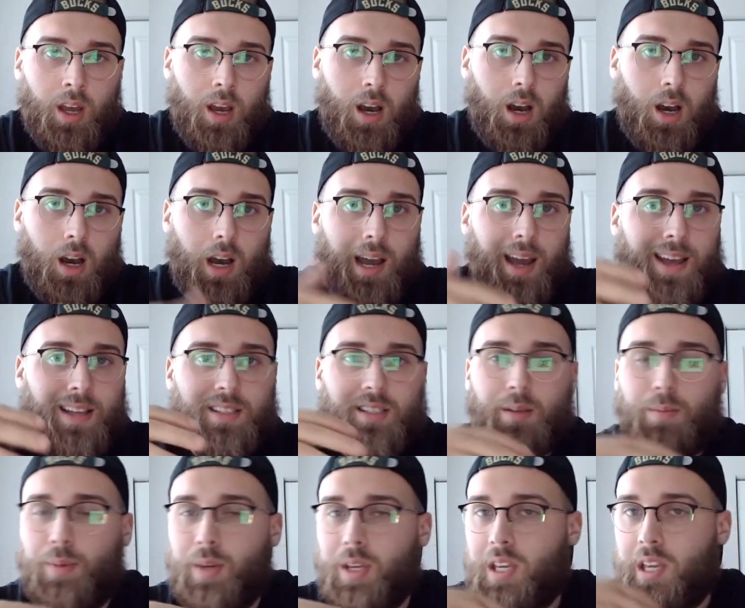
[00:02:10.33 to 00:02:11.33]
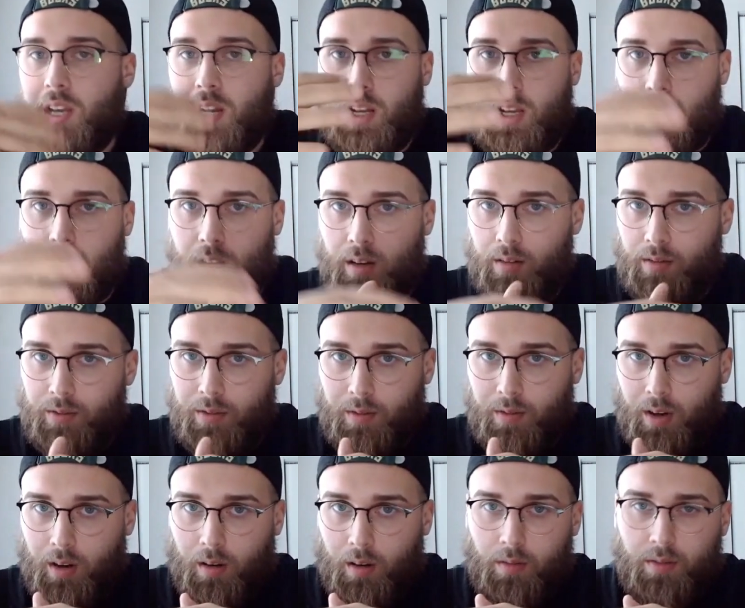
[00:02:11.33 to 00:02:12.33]
as the beginning
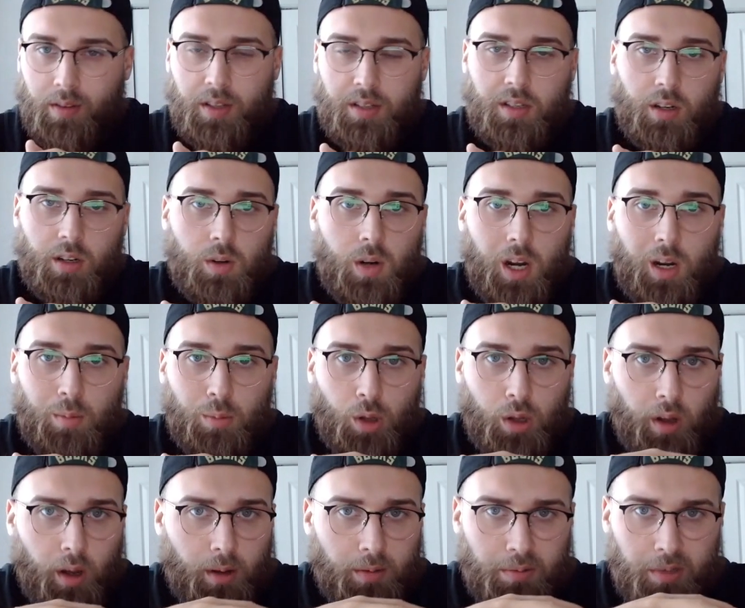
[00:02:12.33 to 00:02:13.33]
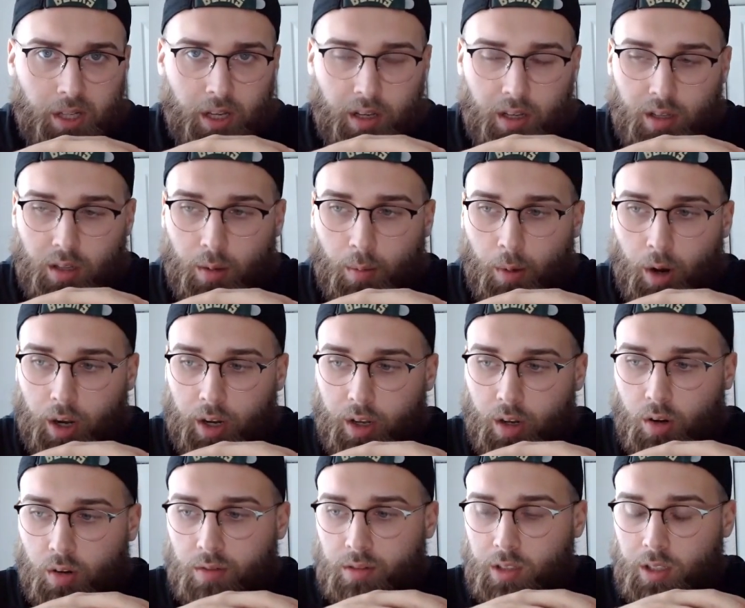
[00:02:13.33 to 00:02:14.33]
of this incredible uptick in the
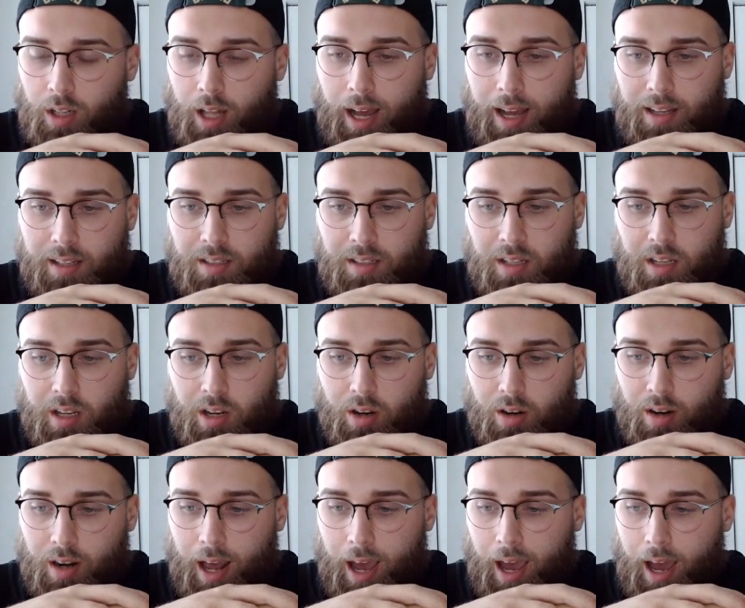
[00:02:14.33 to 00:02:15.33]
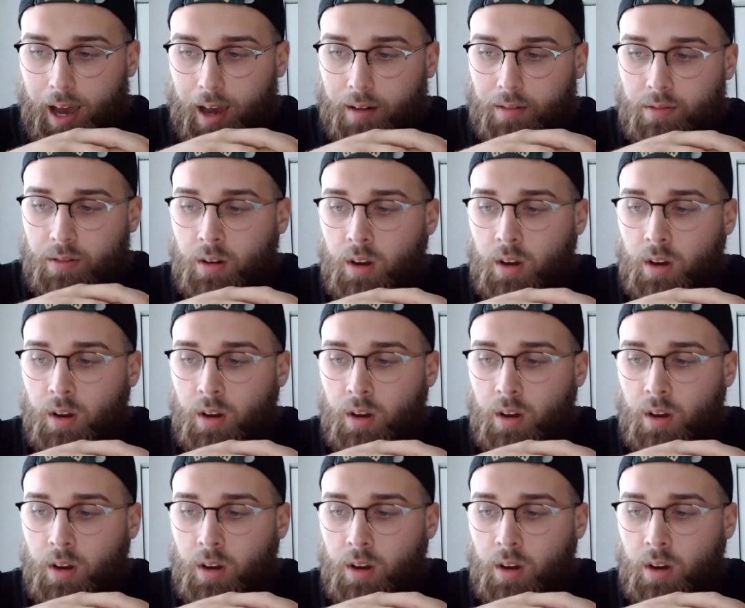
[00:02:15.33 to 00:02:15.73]
market over the last year and a half.